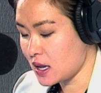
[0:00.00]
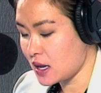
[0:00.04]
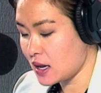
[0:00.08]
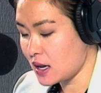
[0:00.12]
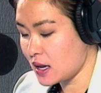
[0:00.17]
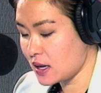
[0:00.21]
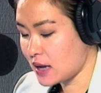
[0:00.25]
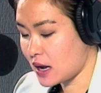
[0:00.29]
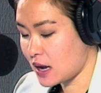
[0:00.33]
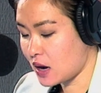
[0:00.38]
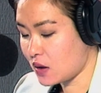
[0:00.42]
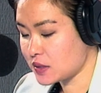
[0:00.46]

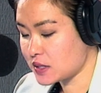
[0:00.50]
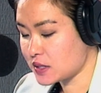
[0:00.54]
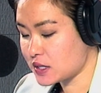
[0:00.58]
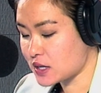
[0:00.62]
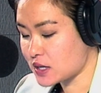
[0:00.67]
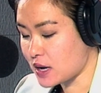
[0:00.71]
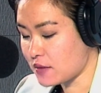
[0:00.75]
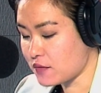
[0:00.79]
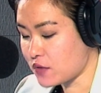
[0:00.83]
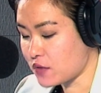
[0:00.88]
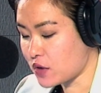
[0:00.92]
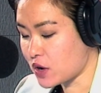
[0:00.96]
And now it's
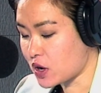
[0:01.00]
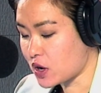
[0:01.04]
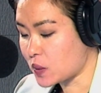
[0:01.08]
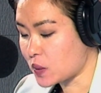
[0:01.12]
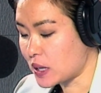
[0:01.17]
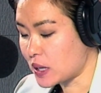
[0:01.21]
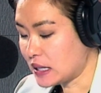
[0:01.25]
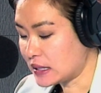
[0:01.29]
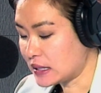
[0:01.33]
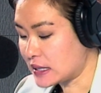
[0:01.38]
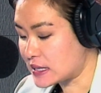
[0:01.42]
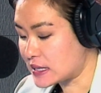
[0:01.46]
time for our
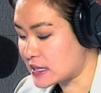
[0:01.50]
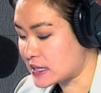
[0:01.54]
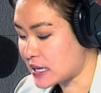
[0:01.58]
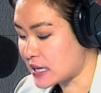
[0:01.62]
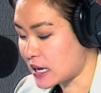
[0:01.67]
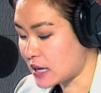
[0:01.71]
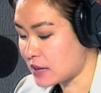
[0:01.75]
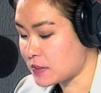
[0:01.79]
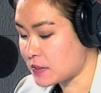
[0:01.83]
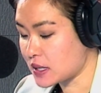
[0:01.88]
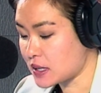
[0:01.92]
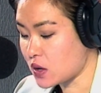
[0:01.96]
weekly
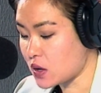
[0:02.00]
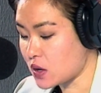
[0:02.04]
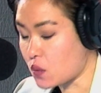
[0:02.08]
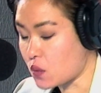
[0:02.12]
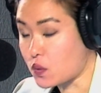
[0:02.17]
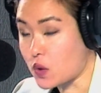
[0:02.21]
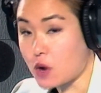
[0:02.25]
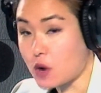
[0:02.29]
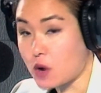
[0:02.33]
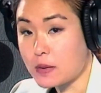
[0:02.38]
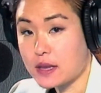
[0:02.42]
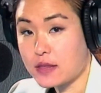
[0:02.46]
segment,
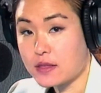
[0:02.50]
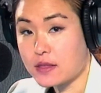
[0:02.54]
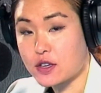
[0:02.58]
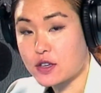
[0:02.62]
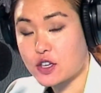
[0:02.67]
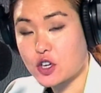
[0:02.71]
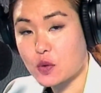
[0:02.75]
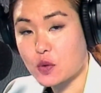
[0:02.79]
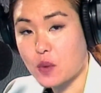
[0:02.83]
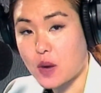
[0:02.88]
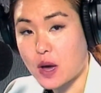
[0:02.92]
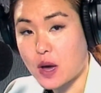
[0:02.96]
Roaming the
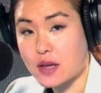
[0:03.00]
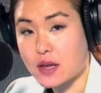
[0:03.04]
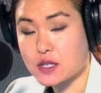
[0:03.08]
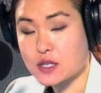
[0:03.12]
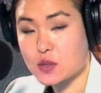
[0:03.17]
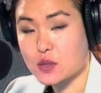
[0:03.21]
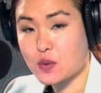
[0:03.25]
U.S.